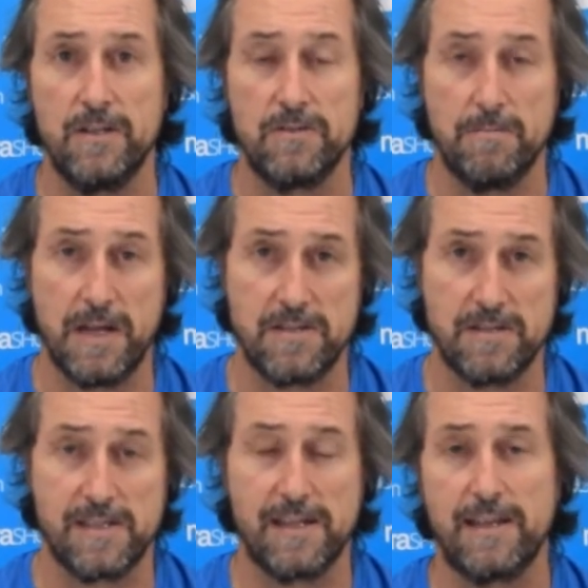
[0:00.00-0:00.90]
to match your
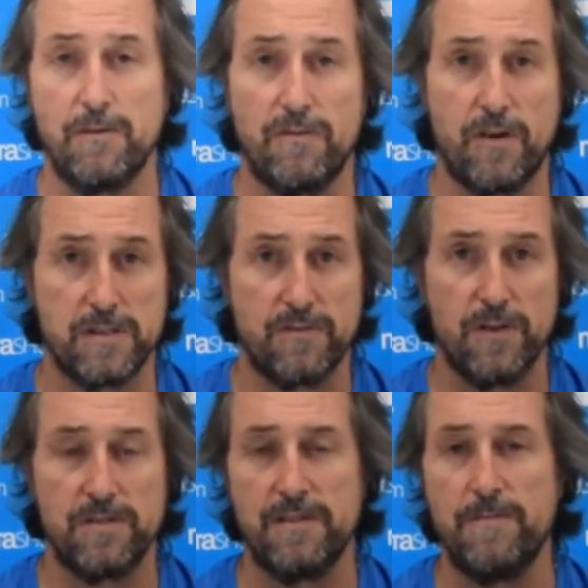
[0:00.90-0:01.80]
silicone or vice
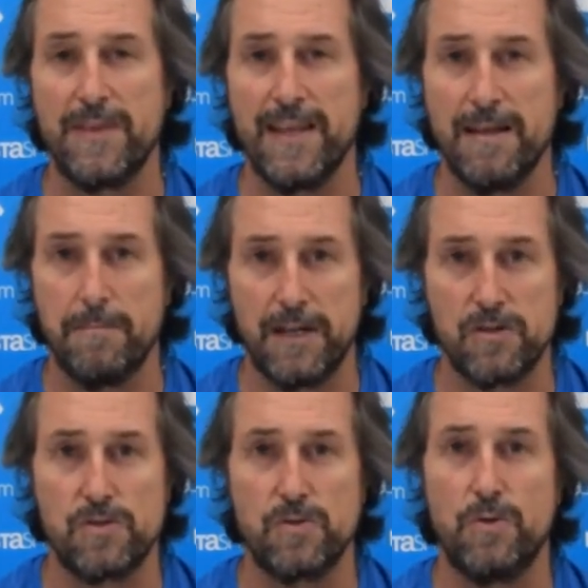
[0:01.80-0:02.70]
versa, but
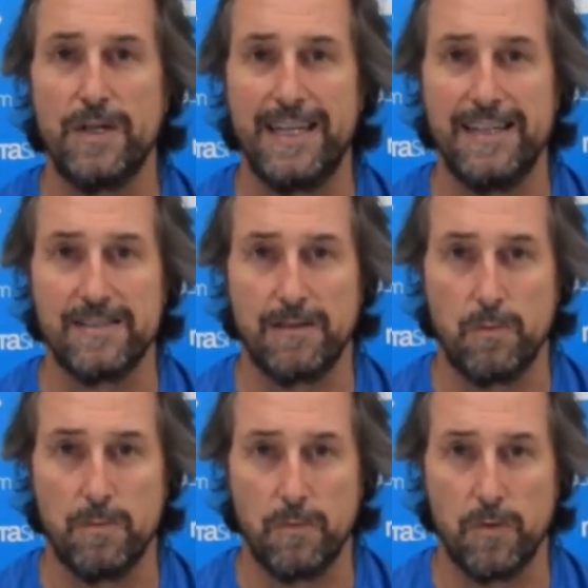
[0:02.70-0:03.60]
ensure it is a
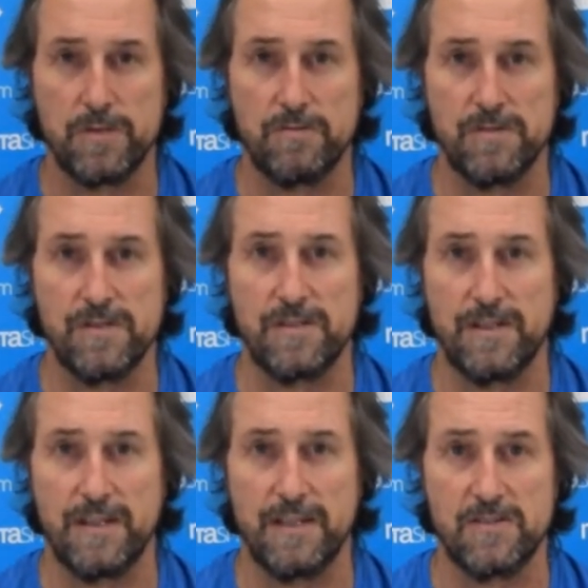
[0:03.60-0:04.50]
moisture
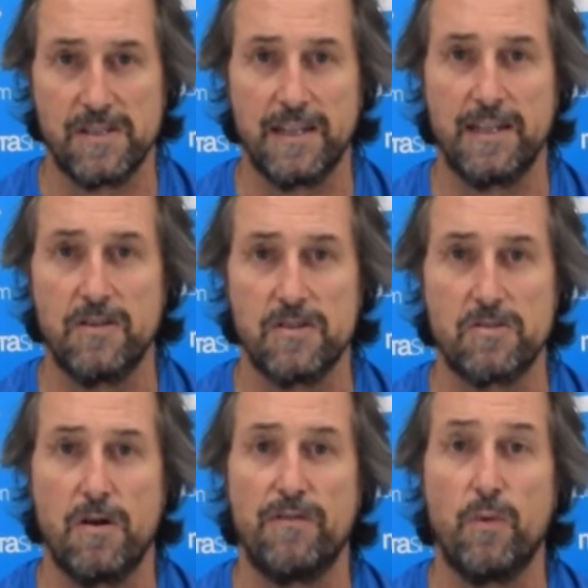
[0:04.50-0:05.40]
resistant silicone
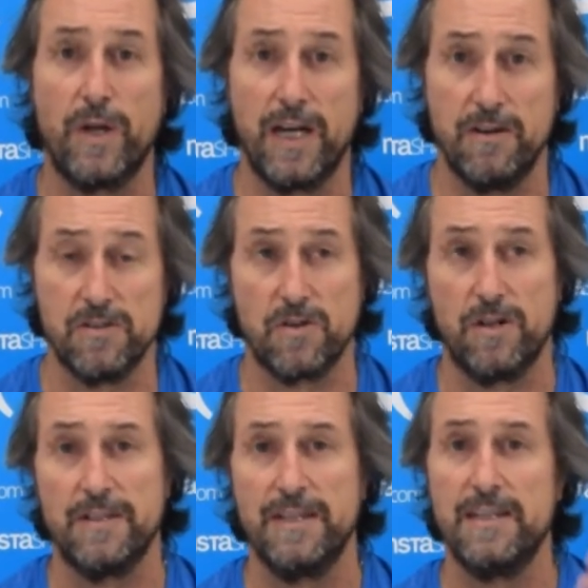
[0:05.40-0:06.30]
designed for wet areas,
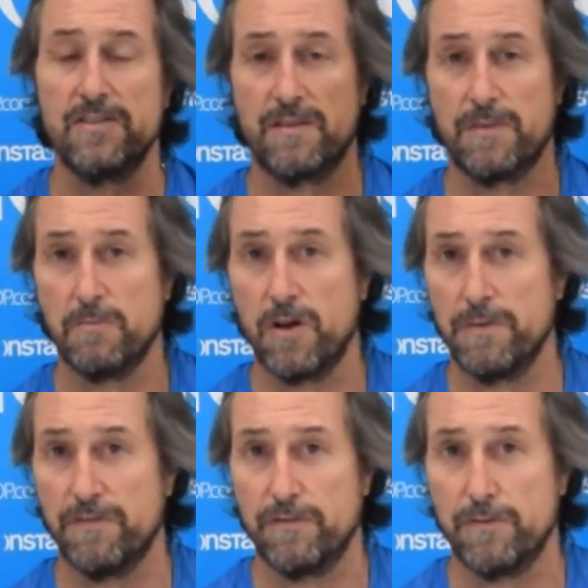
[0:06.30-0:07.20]
not something that might
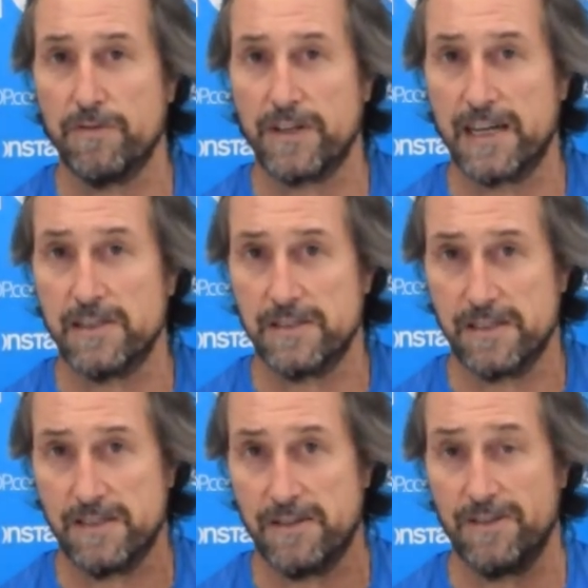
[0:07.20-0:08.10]
be for roof gutters,
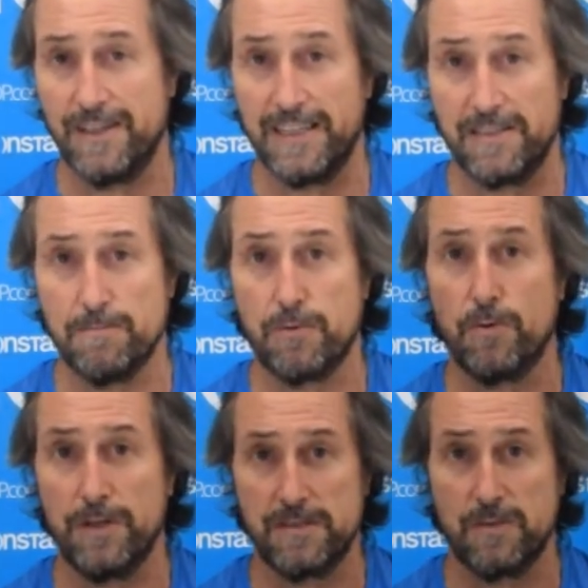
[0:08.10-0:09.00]
etc. It's
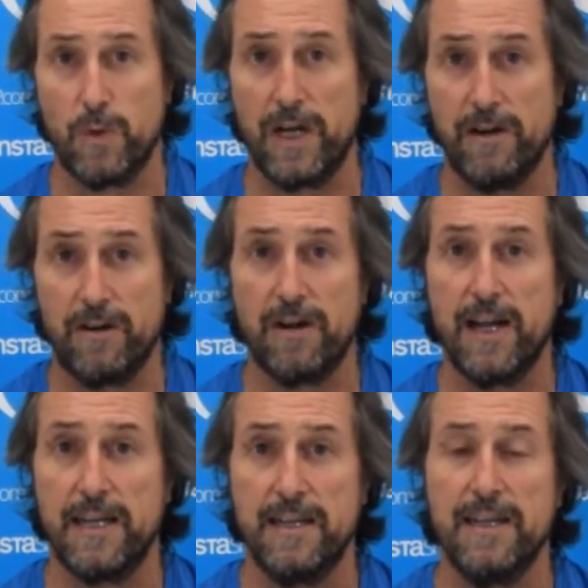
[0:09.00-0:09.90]
important it's a wet area
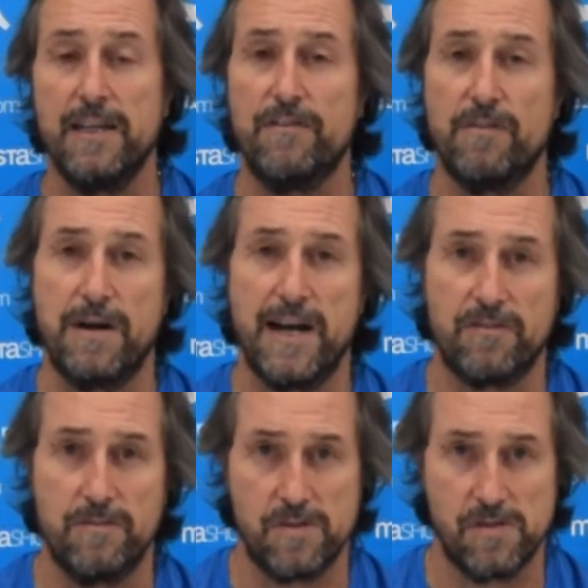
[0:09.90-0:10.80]
grade for
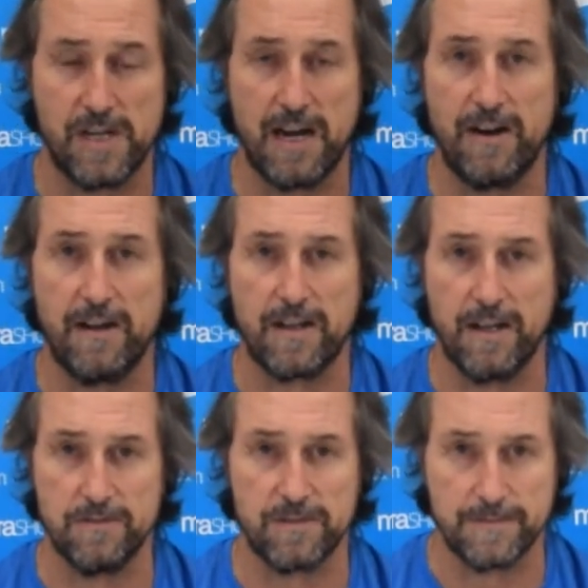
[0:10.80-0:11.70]
bathrooms and shower
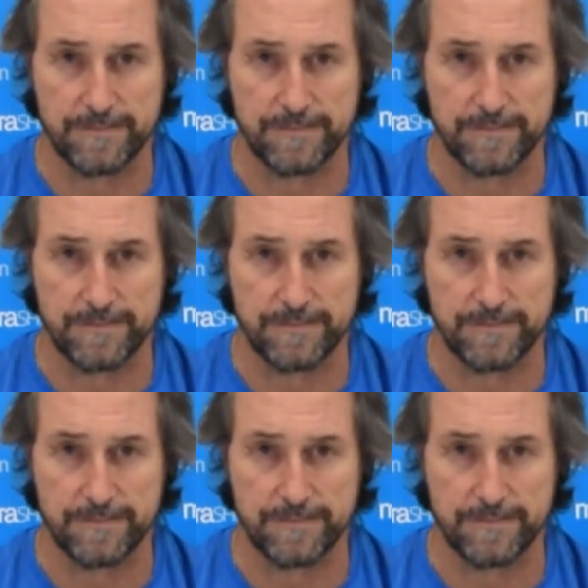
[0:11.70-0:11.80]
alcoves.